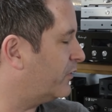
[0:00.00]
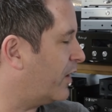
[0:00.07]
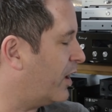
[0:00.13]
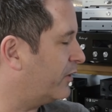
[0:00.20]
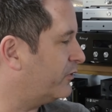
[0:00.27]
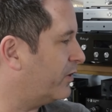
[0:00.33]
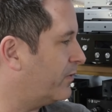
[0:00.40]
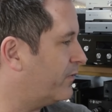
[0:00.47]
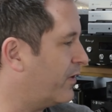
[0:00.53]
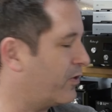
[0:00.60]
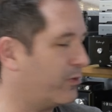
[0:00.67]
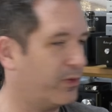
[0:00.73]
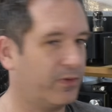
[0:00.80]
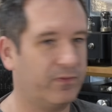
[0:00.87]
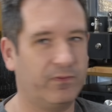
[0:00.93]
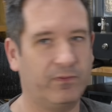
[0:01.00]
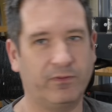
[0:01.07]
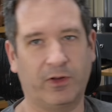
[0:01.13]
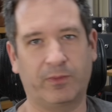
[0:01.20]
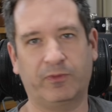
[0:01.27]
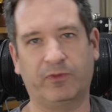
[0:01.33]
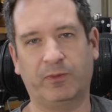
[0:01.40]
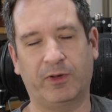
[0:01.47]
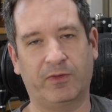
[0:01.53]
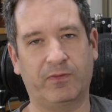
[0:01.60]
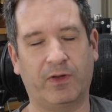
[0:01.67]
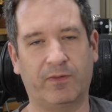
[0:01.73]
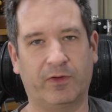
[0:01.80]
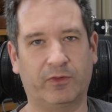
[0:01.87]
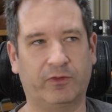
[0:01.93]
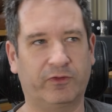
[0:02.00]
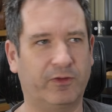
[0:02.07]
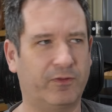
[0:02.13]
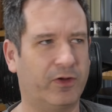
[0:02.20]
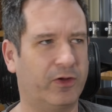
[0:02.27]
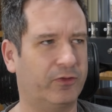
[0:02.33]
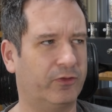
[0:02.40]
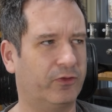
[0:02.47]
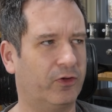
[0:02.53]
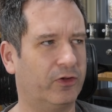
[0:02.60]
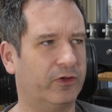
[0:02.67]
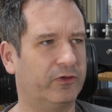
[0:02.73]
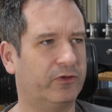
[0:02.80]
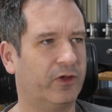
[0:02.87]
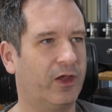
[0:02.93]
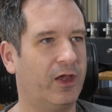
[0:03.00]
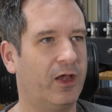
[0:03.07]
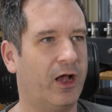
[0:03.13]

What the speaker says: has a hard time fathoming spending $500 to $700.